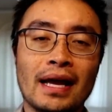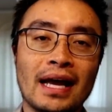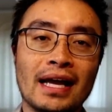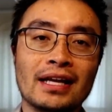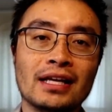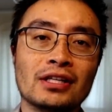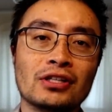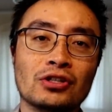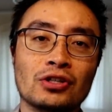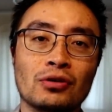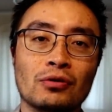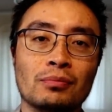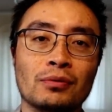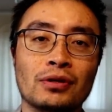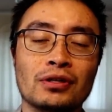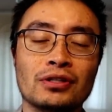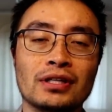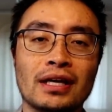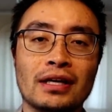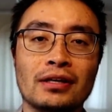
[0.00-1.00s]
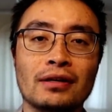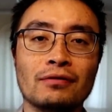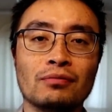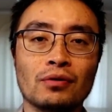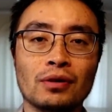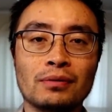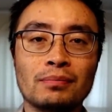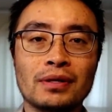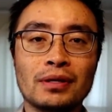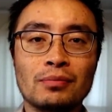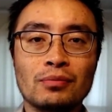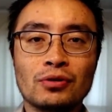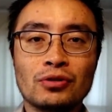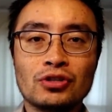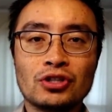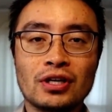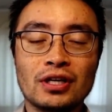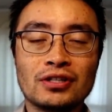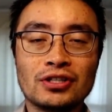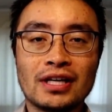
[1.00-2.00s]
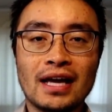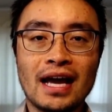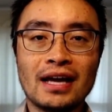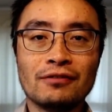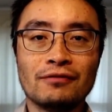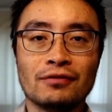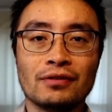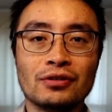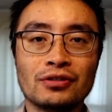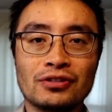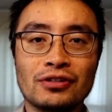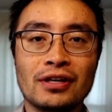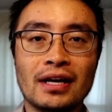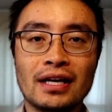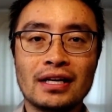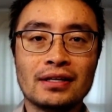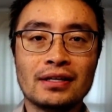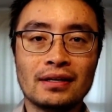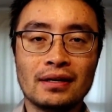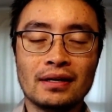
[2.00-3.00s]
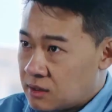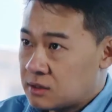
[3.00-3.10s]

82% of what people judge at first sight.